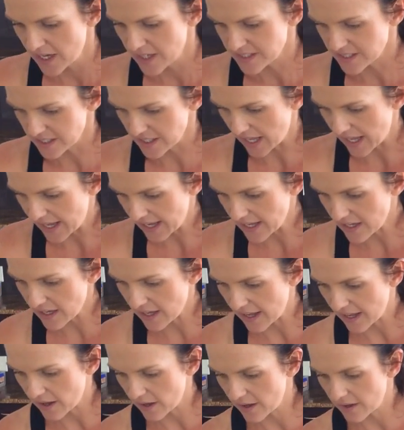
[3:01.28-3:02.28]
today.
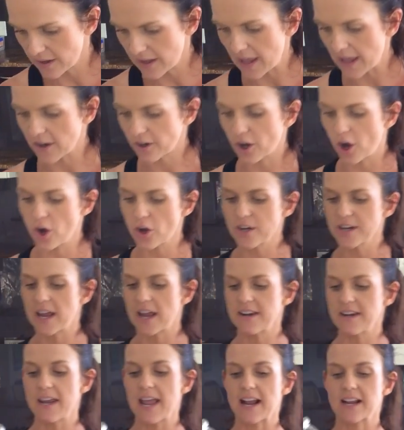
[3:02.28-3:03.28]

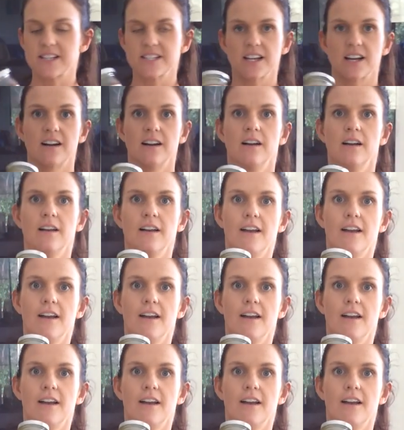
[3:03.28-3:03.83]
Coconut nectar.